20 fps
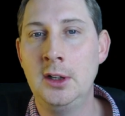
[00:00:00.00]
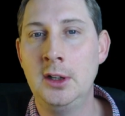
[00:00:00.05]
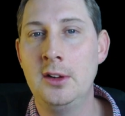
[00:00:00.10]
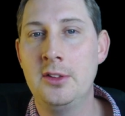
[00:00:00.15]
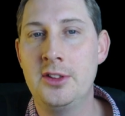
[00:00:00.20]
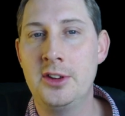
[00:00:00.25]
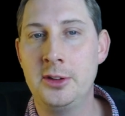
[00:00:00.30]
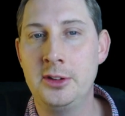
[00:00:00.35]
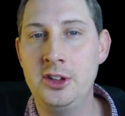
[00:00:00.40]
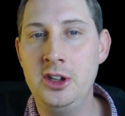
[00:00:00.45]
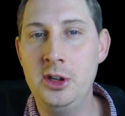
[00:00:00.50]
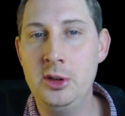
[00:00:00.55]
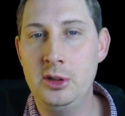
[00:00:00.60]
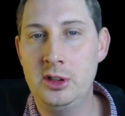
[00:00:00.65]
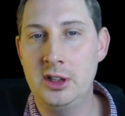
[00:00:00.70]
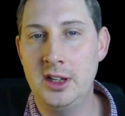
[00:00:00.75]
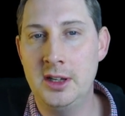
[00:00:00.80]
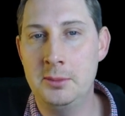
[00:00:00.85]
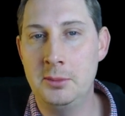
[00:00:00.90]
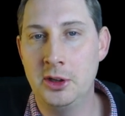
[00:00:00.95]
The
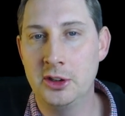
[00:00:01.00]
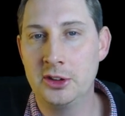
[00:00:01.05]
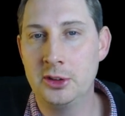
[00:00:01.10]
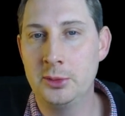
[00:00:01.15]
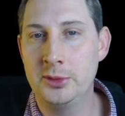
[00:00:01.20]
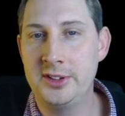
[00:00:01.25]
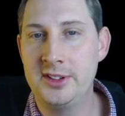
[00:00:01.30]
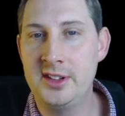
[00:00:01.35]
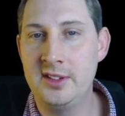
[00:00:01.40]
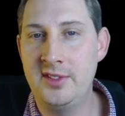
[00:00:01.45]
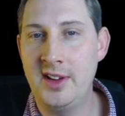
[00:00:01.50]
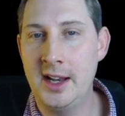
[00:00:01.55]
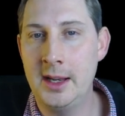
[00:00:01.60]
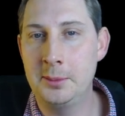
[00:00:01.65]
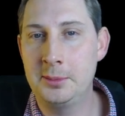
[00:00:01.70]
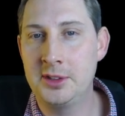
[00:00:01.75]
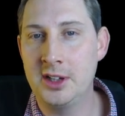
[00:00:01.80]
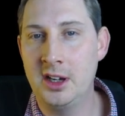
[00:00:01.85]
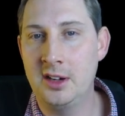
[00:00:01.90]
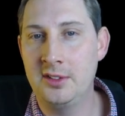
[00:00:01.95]
nuclear model was
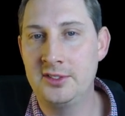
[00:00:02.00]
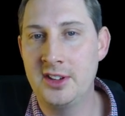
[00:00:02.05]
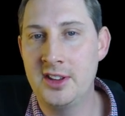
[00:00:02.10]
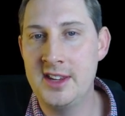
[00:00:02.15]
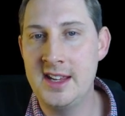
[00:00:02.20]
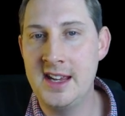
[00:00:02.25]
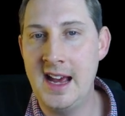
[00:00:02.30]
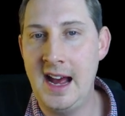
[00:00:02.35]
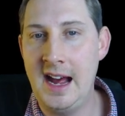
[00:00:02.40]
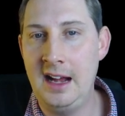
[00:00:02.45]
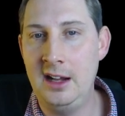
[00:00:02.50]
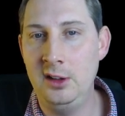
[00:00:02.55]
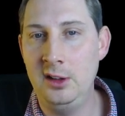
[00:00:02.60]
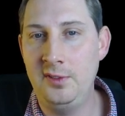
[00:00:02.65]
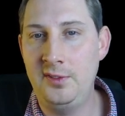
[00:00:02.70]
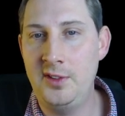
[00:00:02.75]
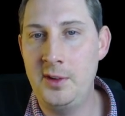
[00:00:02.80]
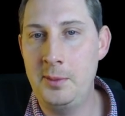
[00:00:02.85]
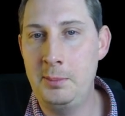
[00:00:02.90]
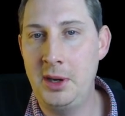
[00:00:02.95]
developed after the
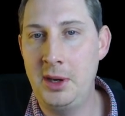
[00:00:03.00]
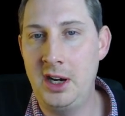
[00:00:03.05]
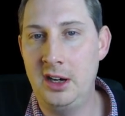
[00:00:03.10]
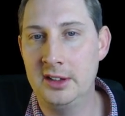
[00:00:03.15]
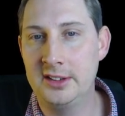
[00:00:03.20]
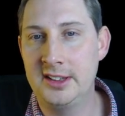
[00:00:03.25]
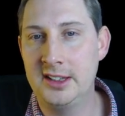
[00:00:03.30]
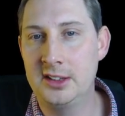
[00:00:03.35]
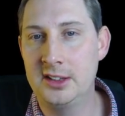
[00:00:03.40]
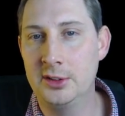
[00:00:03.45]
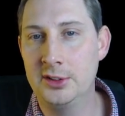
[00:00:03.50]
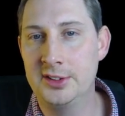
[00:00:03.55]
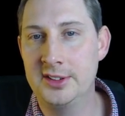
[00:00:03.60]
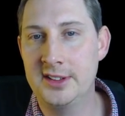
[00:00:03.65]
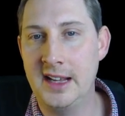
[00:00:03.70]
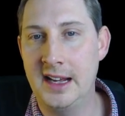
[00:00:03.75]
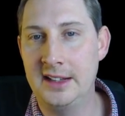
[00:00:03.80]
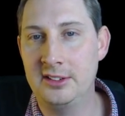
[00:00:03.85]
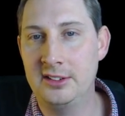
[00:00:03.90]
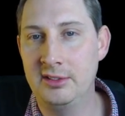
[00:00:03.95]
alpha particle
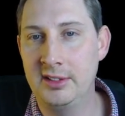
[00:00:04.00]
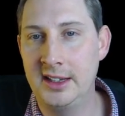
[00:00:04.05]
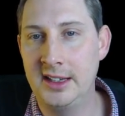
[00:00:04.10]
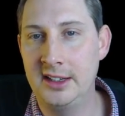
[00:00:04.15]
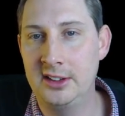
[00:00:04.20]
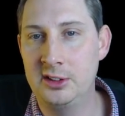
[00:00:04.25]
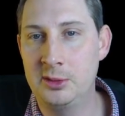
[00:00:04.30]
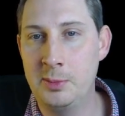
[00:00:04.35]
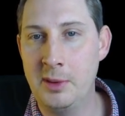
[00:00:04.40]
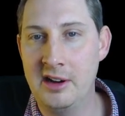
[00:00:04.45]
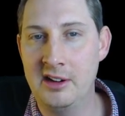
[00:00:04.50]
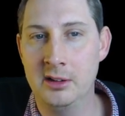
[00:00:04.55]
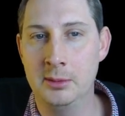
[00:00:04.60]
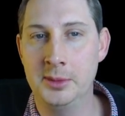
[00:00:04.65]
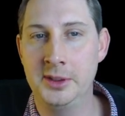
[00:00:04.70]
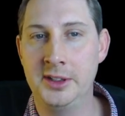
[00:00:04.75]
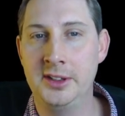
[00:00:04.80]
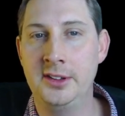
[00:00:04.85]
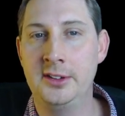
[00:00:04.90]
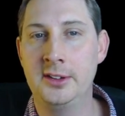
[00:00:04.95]
scattering
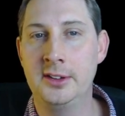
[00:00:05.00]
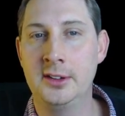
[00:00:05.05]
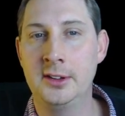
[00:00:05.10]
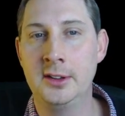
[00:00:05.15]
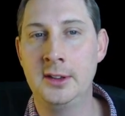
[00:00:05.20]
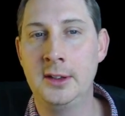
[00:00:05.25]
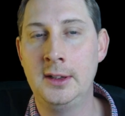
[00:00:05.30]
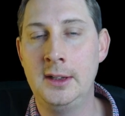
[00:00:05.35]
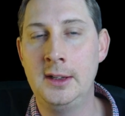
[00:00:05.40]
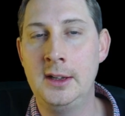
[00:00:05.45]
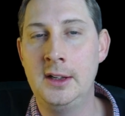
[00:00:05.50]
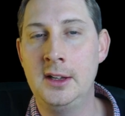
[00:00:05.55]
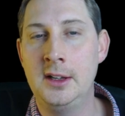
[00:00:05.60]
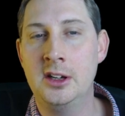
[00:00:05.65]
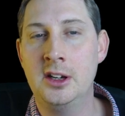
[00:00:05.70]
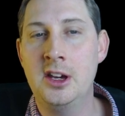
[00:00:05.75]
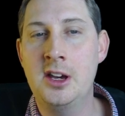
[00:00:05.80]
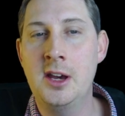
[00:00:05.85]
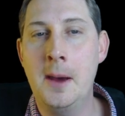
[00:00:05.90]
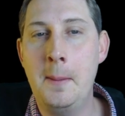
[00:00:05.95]
experiment.
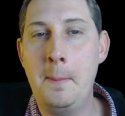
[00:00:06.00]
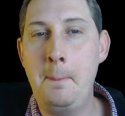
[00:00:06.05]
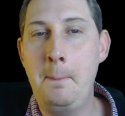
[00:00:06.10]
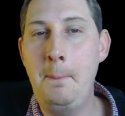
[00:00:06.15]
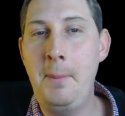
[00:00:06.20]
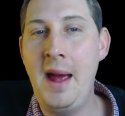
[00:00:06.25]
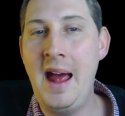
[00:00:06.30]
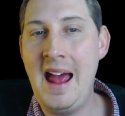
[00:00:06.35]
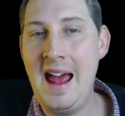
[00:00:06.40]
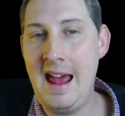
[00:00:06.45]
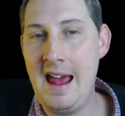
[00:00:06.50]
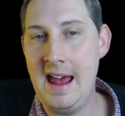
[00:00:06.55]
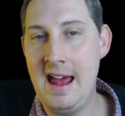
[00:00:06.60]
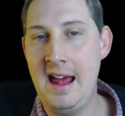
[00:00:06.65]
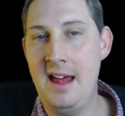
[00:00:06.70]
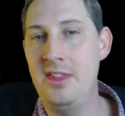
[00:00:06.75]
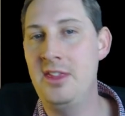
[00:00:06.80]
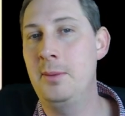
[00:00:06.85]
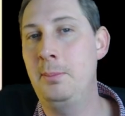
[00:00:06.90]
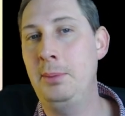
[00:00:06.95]

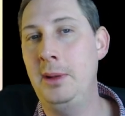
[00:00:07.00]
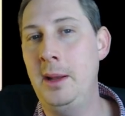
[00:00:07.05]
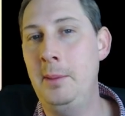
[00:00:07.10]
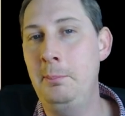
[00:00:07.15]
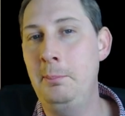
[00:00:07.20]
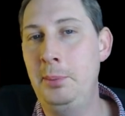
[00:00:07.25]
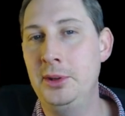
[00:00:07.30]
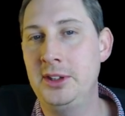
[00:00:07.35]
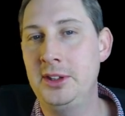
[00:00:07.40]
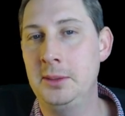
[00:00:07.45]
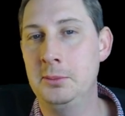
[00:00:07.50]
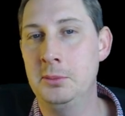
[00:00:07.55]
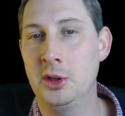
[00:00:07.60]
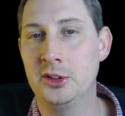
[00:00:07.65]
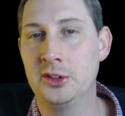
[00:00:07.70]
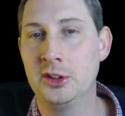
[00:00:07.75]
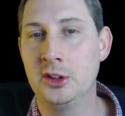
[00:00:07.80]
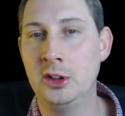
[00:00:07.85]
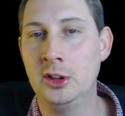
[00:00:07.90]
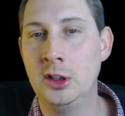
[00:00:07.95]
Compare the plum pudding
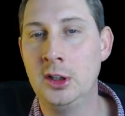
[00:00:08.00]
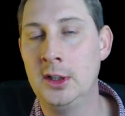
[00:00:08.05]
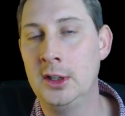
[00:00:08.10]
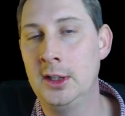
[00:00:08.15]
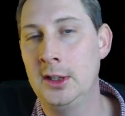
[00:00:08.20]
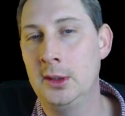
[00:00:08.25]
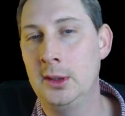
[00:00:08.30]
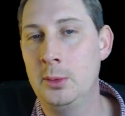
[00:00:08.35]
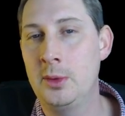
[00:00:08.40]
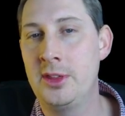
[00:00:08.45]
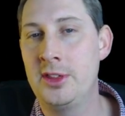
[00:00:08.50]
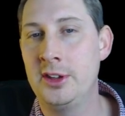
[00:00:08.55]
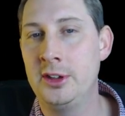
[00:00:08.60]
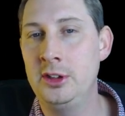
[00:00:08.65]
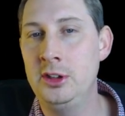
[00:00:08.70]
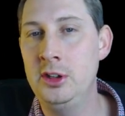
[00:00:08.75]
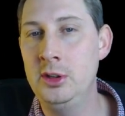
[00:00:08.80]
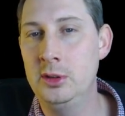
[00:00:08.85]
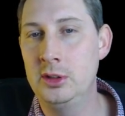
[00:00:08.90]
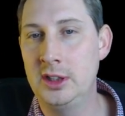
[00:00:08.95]
model with the
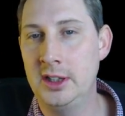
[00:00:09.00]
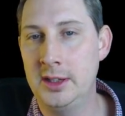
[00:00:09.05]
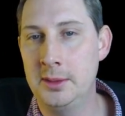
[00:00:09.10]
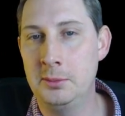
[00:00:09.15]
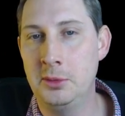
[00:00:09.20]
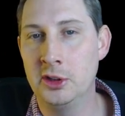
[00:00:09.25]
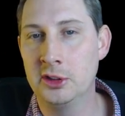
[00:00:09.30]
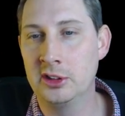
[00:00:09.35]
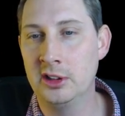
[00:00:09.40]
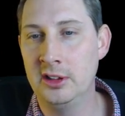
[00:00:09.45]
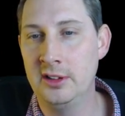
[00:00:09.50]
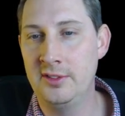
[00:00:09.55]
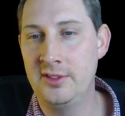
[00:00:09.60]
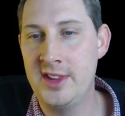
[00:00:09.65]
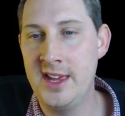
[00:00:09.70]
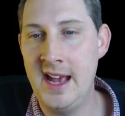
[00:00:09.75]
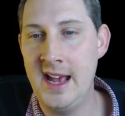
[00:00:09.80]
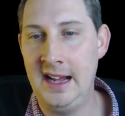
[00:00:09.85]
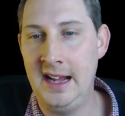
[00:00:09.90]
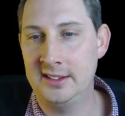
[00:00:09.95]
nuclear model of
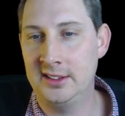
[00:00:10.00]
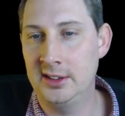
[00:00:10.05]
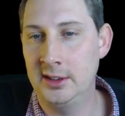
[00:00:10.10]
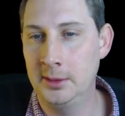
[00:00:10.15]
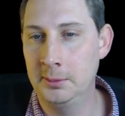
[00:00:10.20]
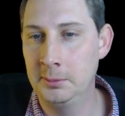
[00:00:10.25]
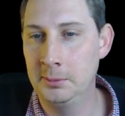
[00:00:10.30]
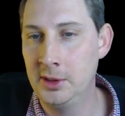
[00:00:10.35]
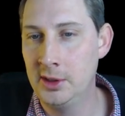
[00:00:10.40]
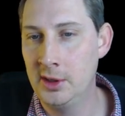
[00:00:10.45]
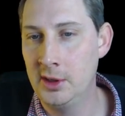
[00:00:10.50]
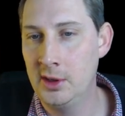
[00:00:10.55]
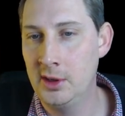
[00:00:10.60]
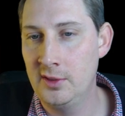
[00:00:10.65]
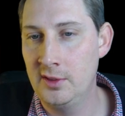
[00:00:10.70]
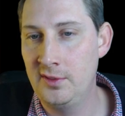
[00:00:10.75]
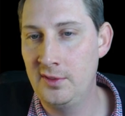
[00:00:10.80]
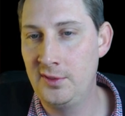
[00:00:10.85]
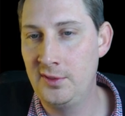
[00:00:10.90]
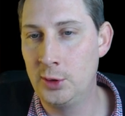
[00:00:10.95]
the atom,
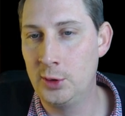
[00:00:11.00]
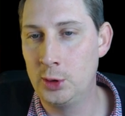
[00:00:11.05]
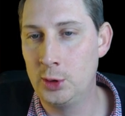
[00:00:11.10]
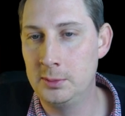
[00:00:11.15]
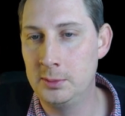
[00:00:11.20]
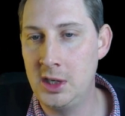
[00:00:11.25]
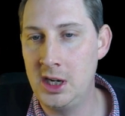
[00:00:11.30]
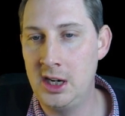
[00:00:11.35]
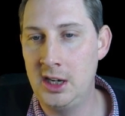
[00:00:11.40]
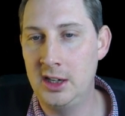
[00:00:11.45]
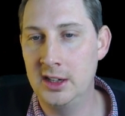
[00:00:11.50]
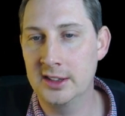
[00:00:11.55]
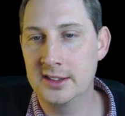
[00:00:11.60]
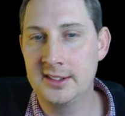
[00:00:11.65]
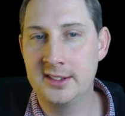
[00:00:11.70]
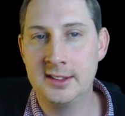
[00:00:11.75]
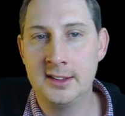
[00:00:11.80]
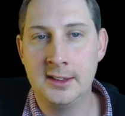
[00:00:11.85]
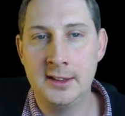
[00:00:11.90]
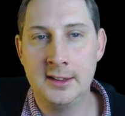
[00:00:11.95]
4
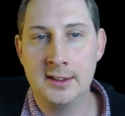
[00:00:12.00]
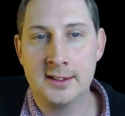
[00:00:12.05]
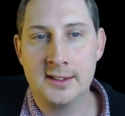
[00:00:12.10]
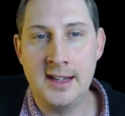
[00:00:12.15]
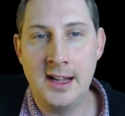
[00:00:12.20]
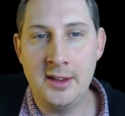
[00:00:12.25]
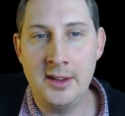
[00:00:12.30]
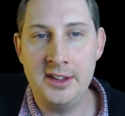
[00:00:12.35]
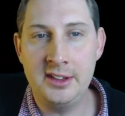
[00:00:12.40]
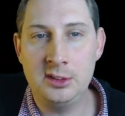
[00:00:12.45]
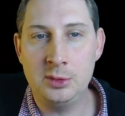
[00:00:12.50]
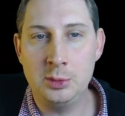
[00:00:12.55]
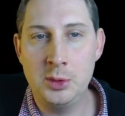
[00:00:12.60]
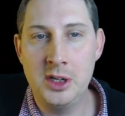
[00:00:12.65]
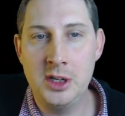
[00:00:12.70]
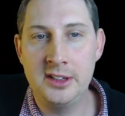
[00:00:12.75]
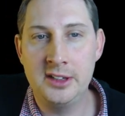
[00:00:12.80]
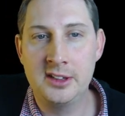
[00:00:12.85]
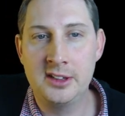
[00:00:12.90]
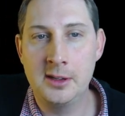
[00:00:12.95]
marks. Now this
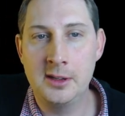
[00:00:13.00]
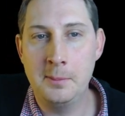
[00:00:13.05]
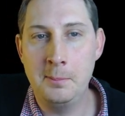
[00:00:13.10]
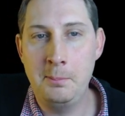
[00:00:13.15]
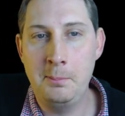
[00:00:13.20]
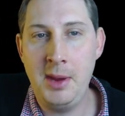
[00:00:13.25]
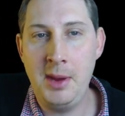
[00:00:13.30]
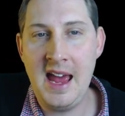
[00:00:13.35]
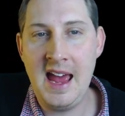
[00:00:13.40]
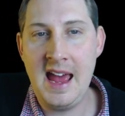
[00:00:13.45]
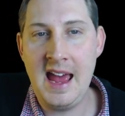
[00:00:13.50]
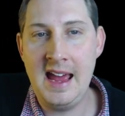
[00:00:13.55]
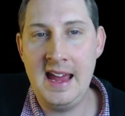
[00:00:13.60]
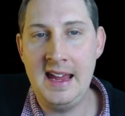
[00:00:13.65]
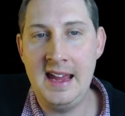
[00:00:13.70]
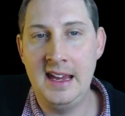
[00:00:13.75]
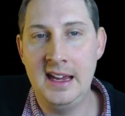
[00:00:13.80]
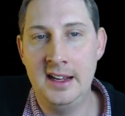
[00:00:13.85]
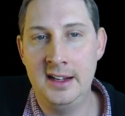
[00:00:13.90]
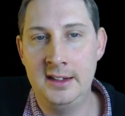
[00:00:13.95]
word compare
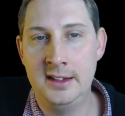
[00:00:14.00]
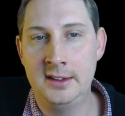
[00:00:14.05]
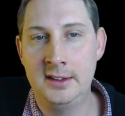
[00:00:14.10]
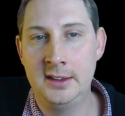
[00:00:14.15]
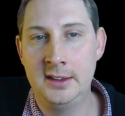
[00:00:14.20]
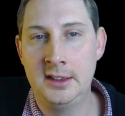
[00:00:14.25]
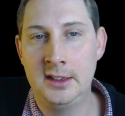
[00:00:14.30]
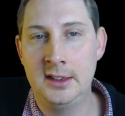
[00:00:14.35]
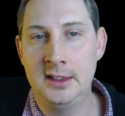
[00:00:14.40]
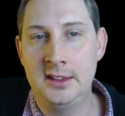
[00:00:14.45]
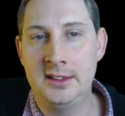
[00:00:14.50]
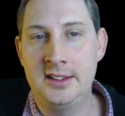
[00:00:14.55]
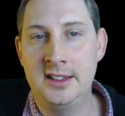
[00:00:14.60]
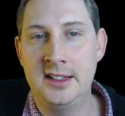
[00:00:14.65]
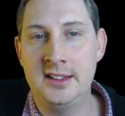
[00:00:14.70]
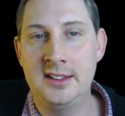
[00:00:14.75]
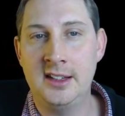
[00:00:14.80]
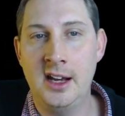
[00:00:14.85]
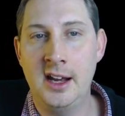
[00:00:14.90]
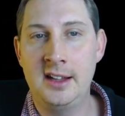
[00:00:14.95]
here
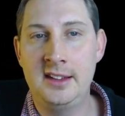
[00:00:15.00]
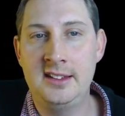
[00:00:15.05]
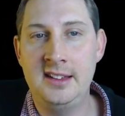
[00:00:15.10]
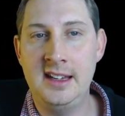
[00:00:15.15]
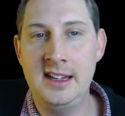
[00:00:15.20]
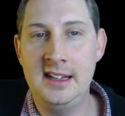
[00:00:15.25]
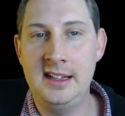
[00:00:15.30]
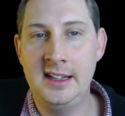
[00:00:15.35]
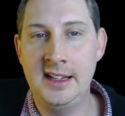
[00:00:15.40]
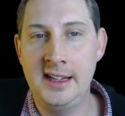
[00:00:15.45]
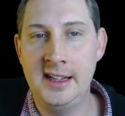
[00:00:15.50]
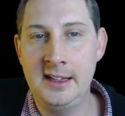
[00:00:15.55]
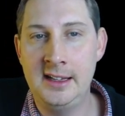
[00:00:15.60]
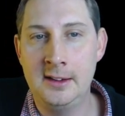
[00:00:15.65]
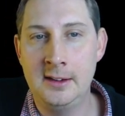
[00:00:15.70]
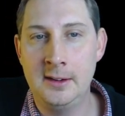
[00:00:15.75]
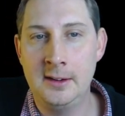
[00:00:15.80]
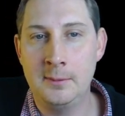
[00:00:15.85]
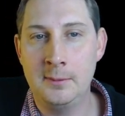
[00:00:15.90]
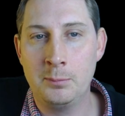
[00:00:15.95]
says ideally
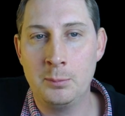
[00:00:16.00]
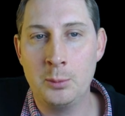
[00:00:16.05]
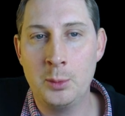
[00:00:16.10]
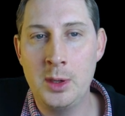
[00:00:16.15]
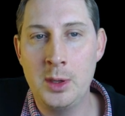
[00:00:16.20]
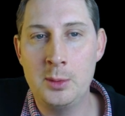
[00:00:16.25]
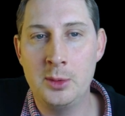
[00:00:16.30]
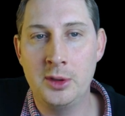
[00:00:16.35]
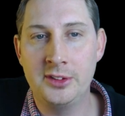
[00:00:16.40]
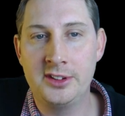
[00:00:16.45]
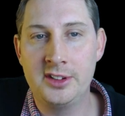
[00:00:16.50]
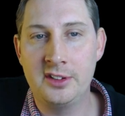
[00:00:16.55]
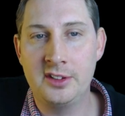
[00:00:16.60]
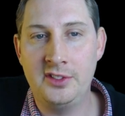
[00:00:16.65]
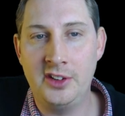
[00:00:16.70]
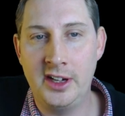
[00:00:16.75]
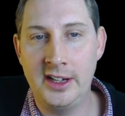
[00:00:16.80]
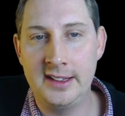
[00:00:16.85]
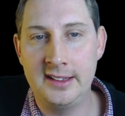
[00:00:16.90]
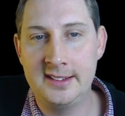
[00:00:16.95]
we want to
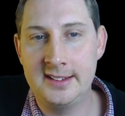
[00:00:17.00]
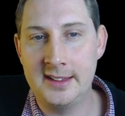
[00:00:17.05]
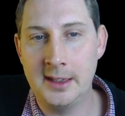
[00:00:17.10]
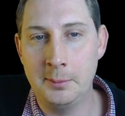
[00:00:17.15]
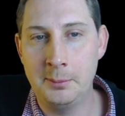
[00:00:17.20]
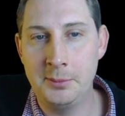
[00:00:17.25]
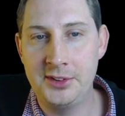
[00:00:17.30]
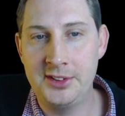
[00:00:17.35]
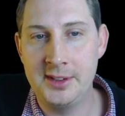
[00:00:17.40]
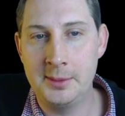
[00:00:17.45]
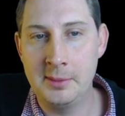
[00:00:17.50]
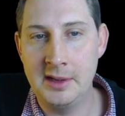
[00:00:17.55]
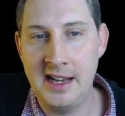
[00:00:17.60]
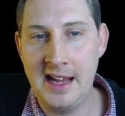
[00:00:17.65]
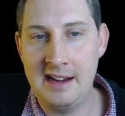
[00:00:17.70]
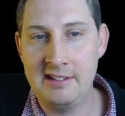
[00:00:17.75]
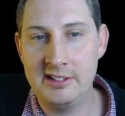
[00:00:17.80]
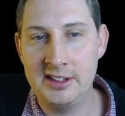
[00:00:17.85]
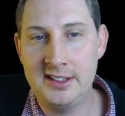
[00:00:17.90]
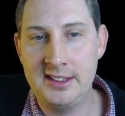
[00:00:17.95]
find some
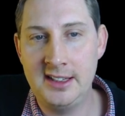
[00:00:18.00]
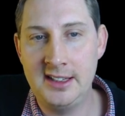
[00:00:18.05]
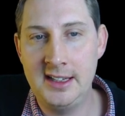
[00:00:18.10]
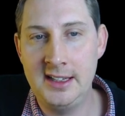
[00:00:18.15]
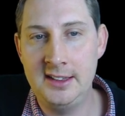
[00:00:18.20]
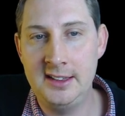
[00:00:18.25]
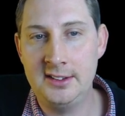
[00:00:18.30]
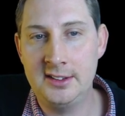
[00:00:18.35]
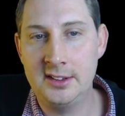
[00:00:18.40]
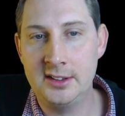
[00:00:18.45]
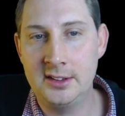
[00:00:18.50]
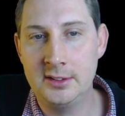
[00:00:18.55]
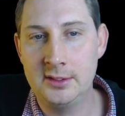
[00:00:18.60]
similarities.